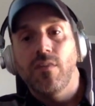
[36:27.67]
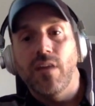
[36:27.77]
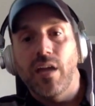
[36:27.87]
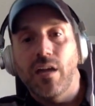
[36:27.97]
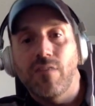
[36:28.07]

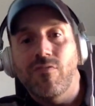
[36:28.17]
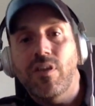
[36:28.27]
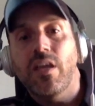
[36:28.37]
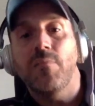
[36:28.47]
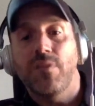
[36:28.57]
that kind of
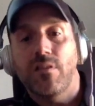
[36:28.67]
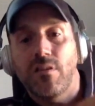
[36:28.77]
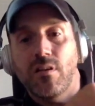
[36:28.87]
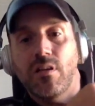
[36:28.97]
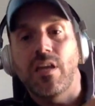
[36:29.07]

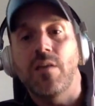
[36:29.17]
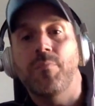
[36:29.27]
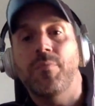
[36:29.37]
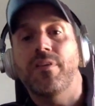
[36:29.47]
keeps keeps